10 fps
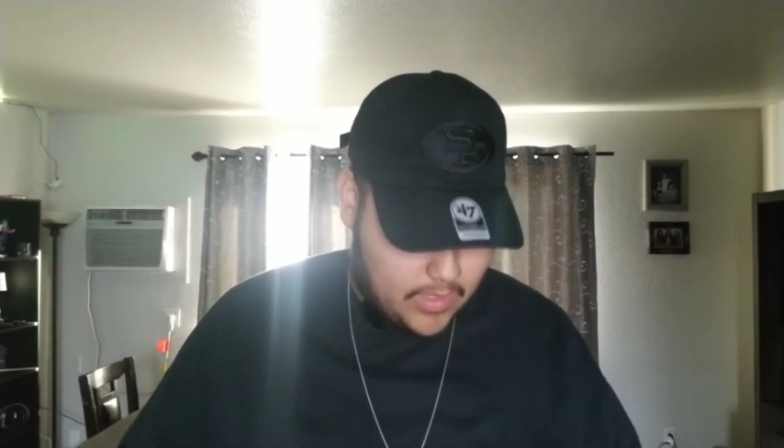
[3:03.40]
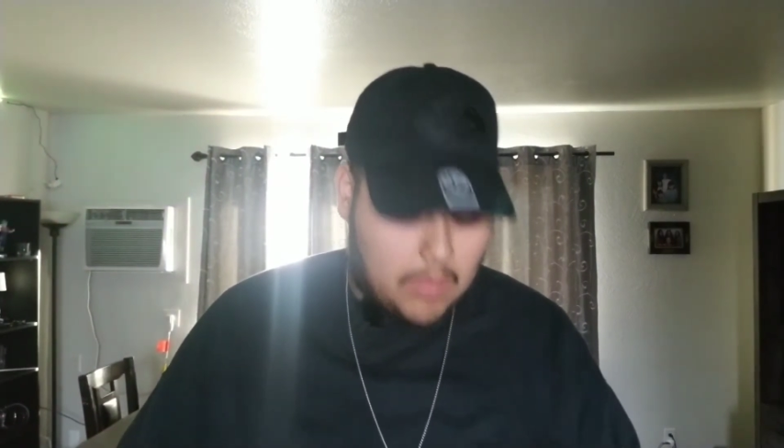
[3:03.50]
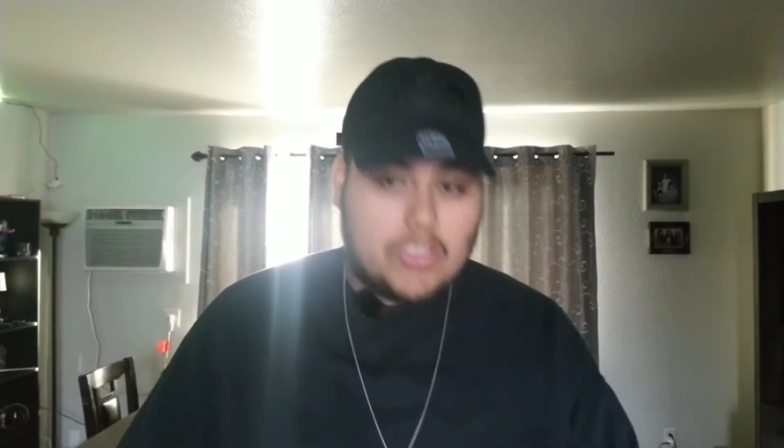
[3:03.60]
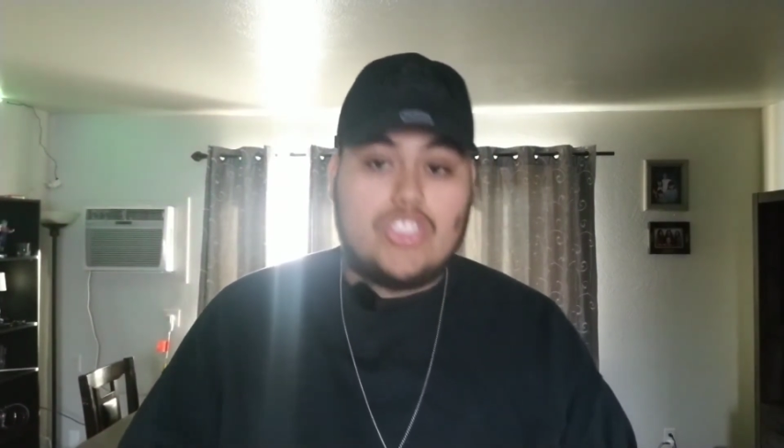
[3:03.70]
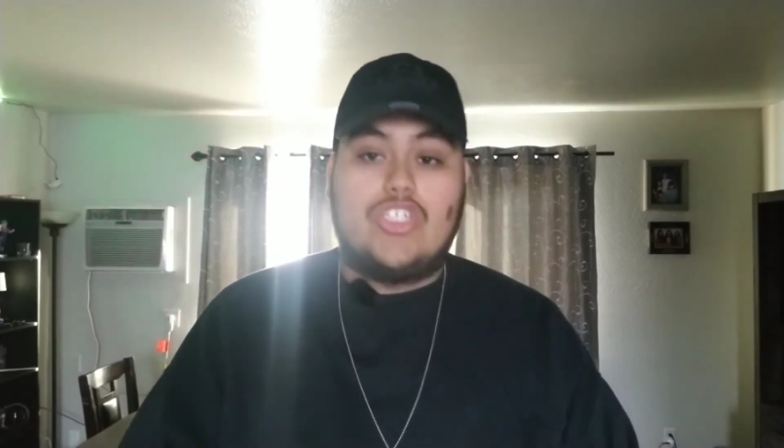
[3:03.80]
how
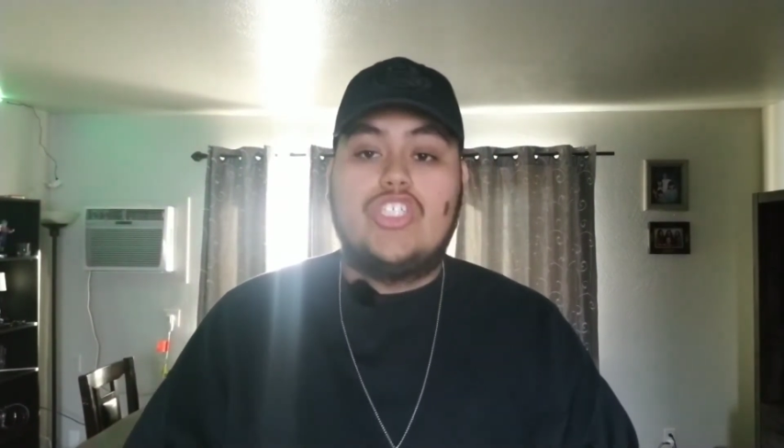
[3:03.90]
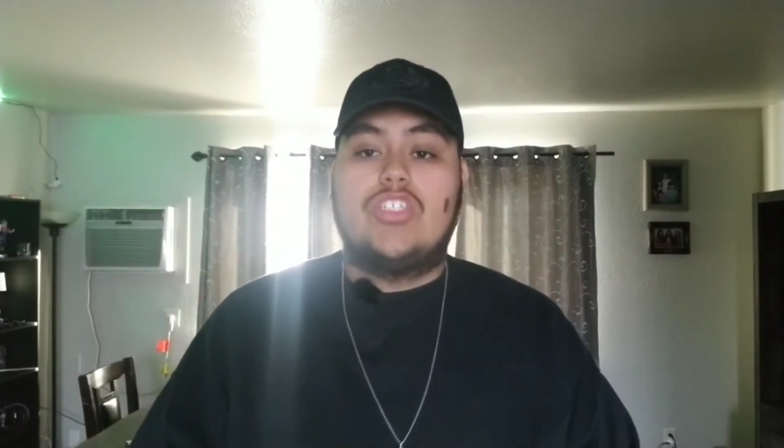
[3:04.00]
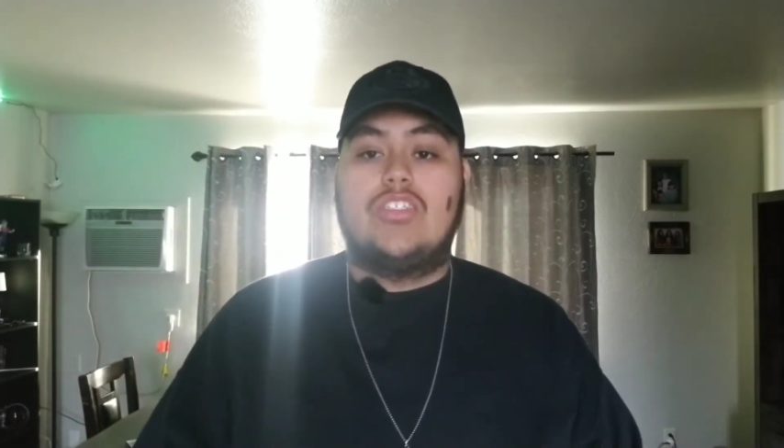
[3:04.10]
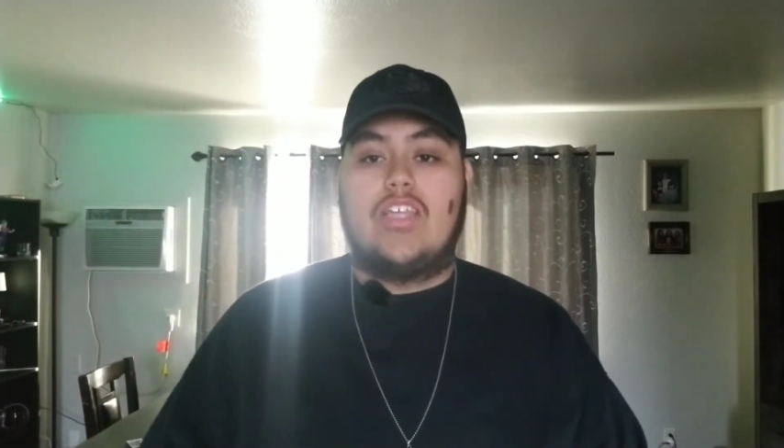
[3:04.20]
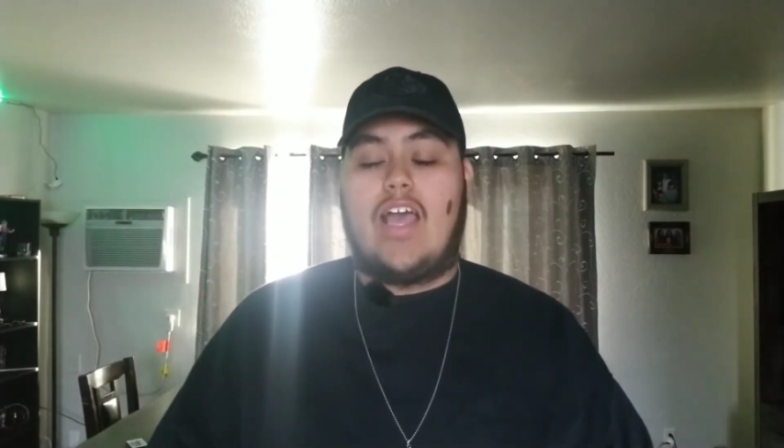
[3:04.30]
much cushion
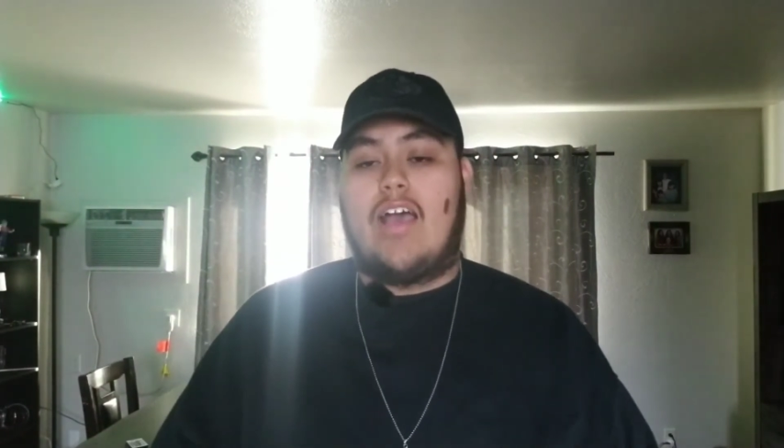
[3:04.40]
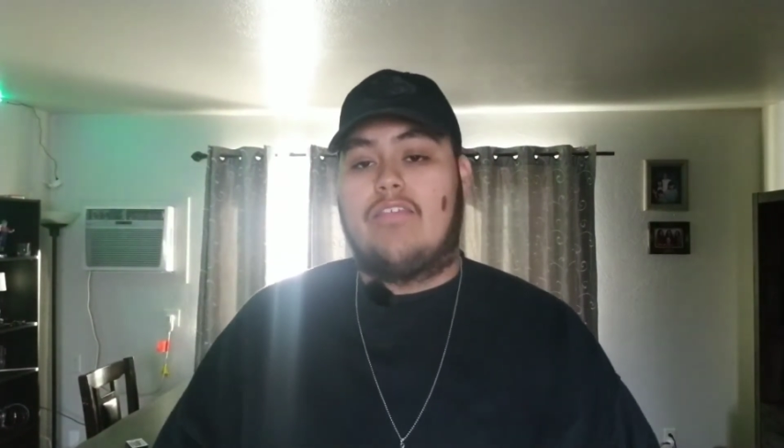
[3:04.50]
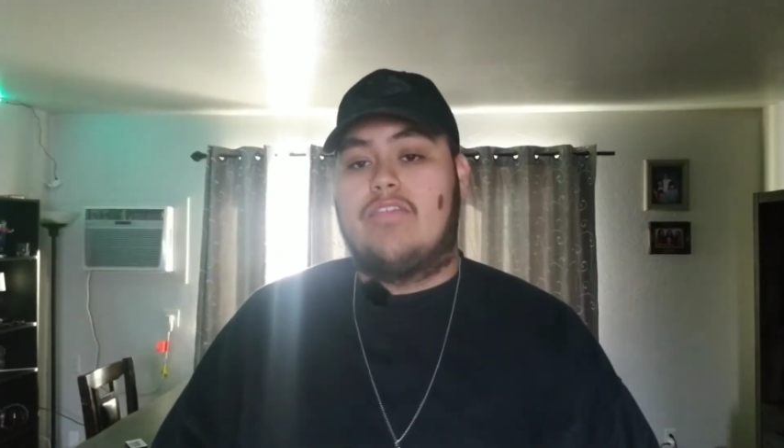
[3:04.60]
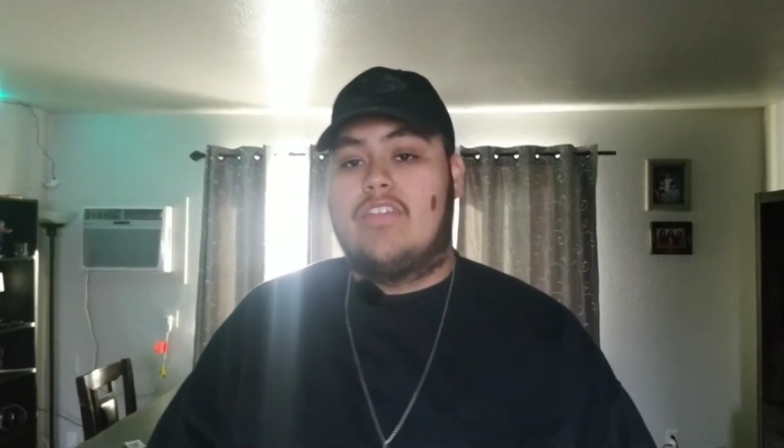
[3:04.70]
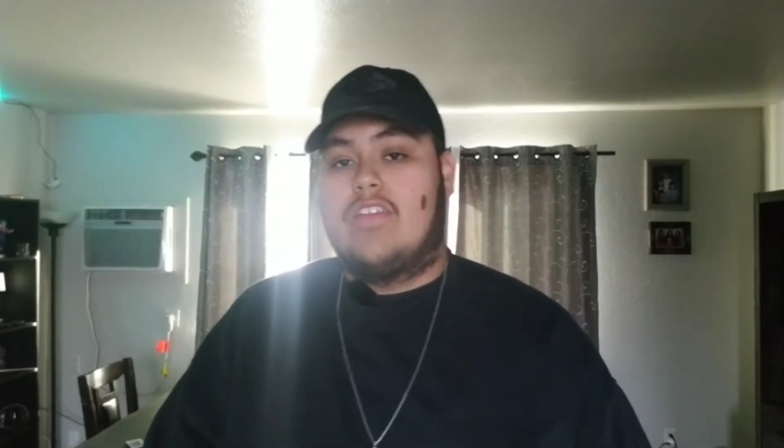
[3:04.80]
does it
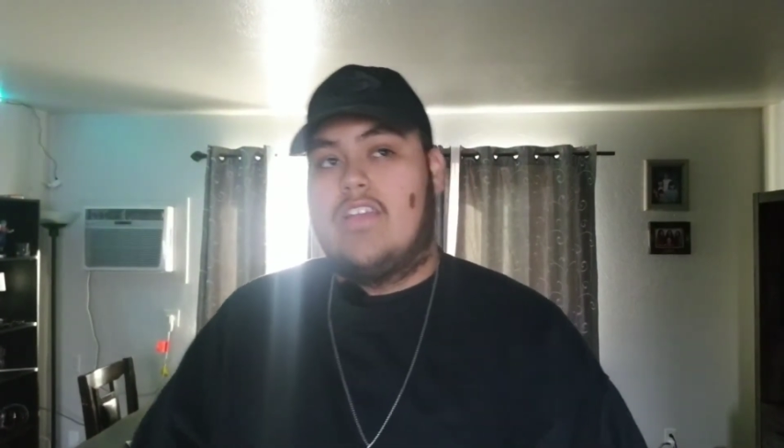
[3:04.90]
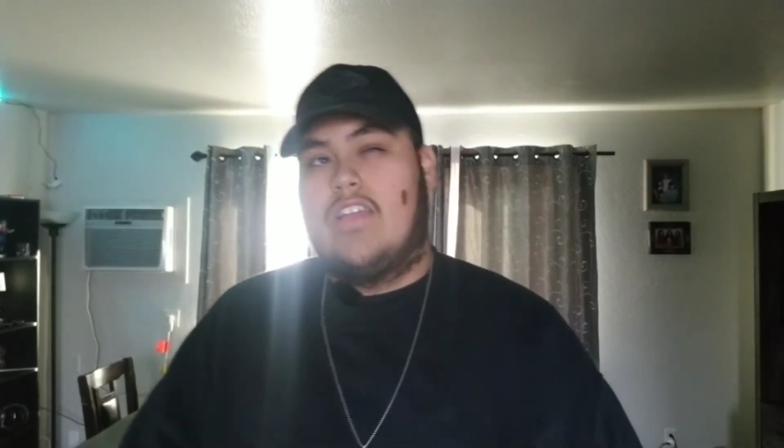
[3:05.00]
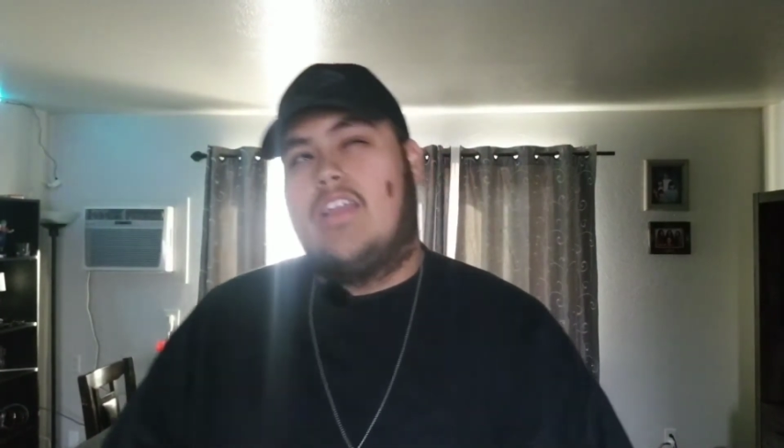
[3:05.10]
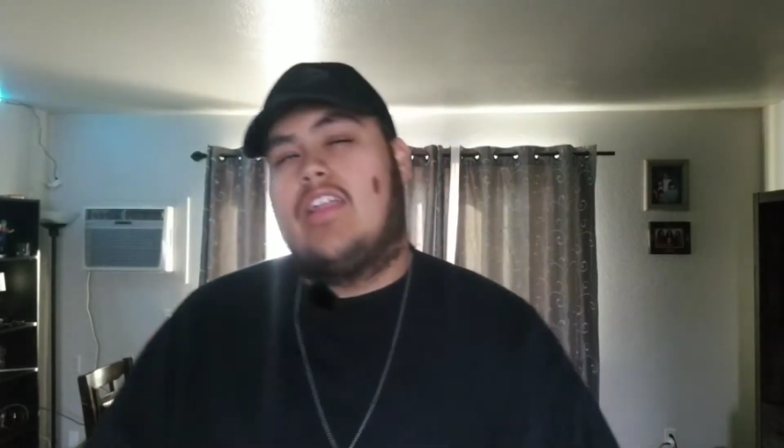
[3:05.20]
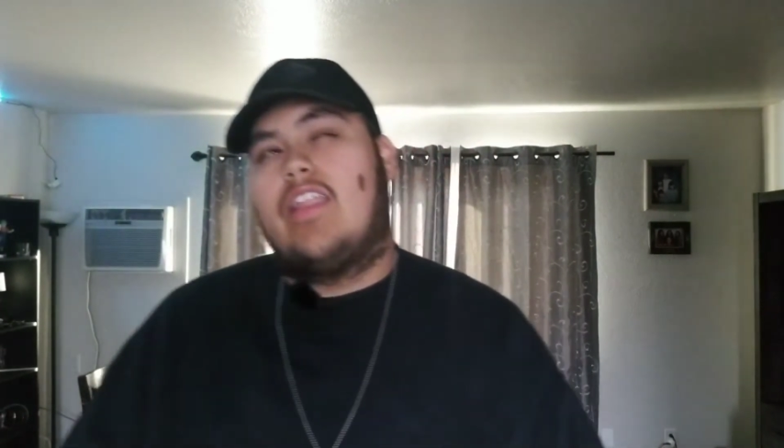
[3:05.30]
have?
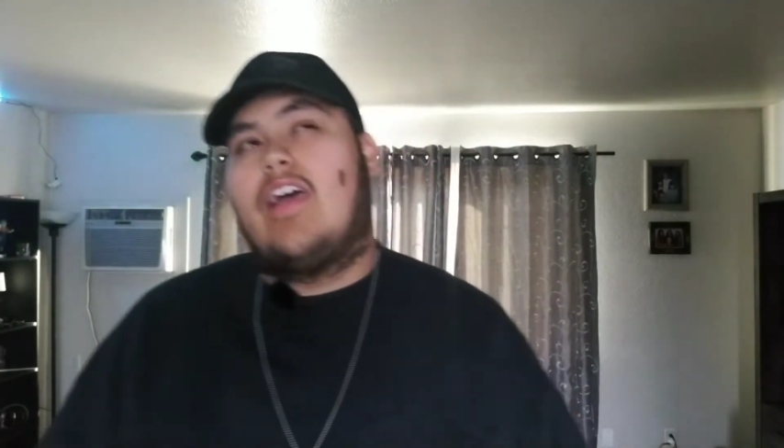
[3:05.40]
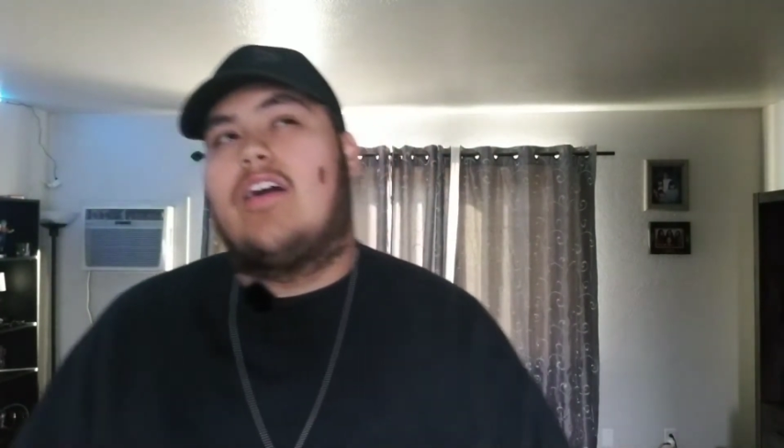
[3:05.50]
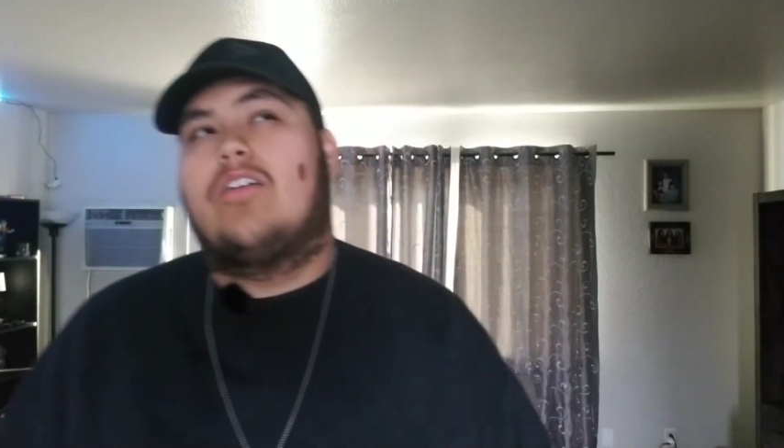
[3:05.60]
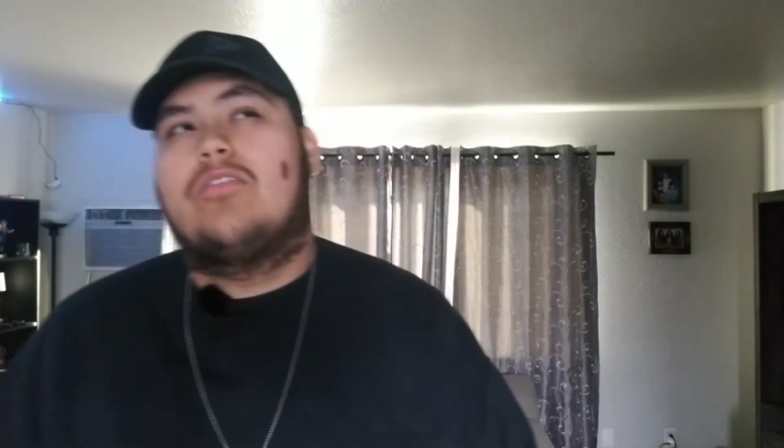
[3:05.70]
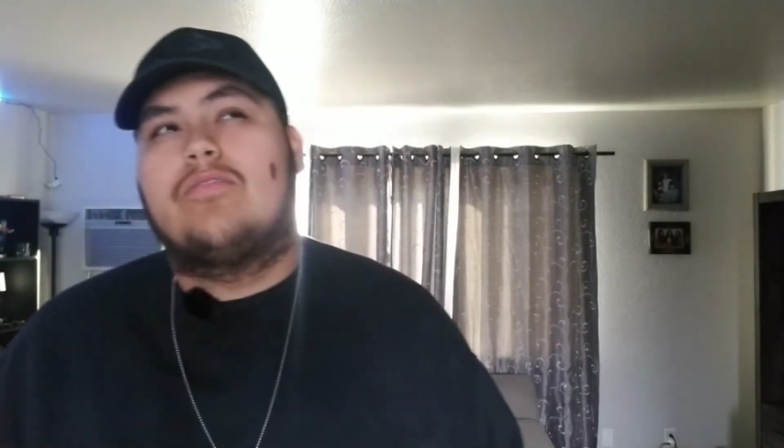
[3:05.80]

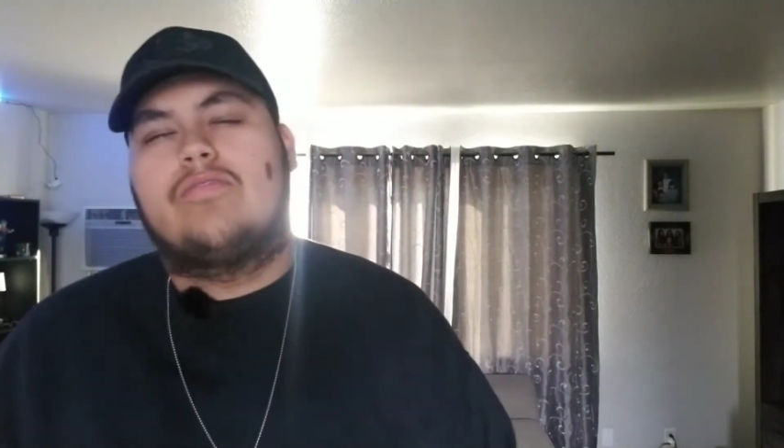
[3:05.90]
Now,